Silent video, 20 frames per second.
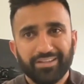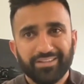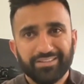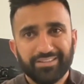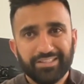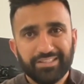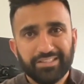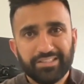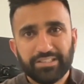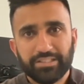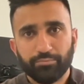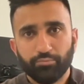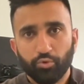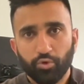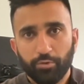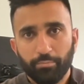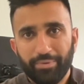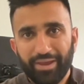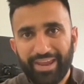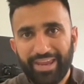These
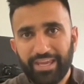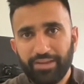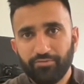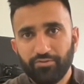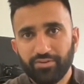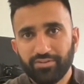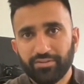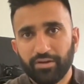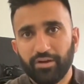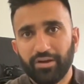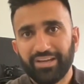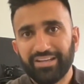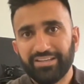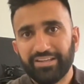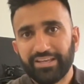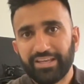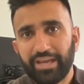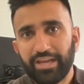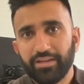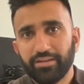small behaviors are
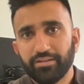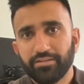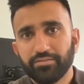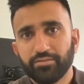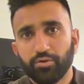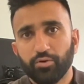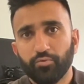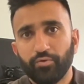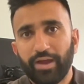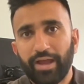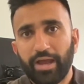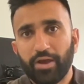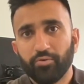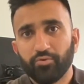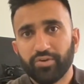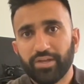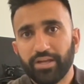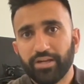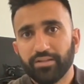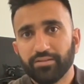indicators of how
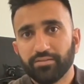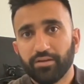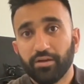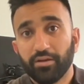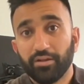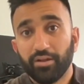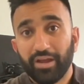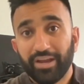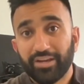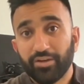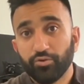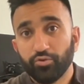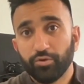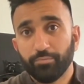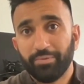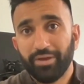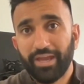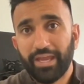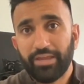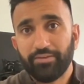tenants are likely to
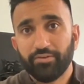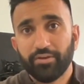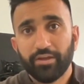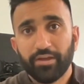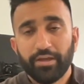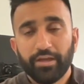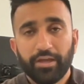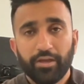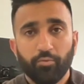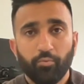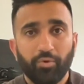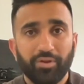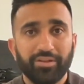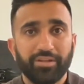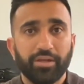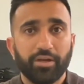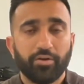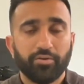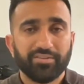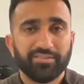behave when they
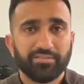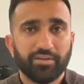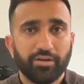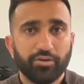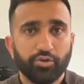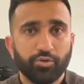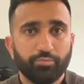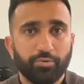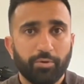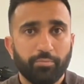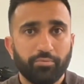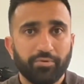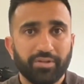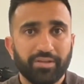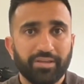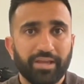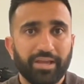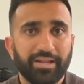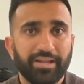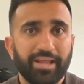are inside your
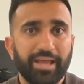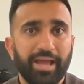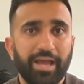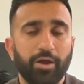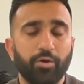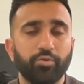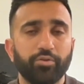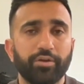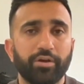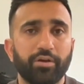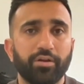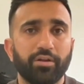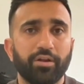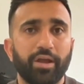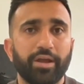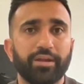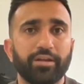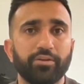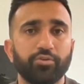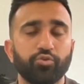property, and how they are
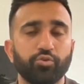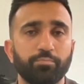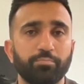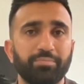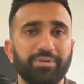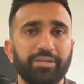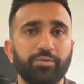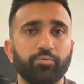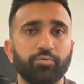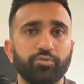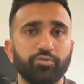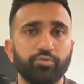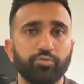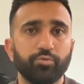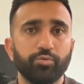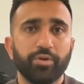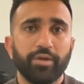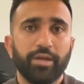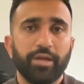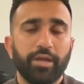likely to be with you
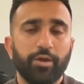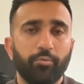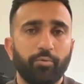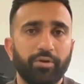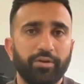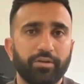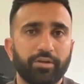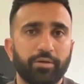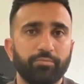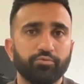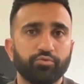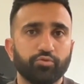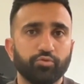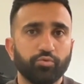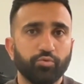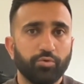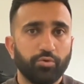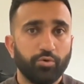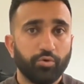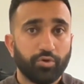when it comes
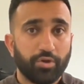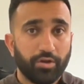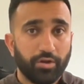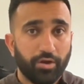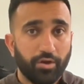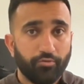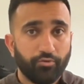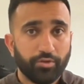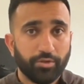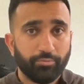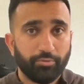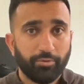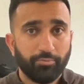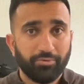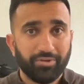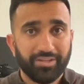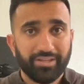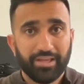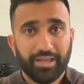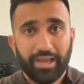to looking after the
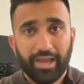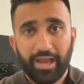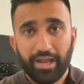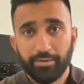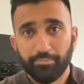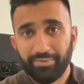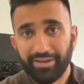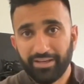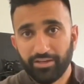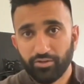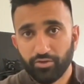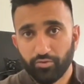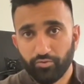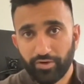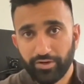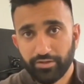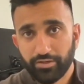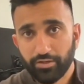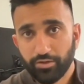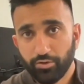property and paying your
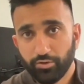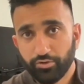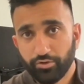rent on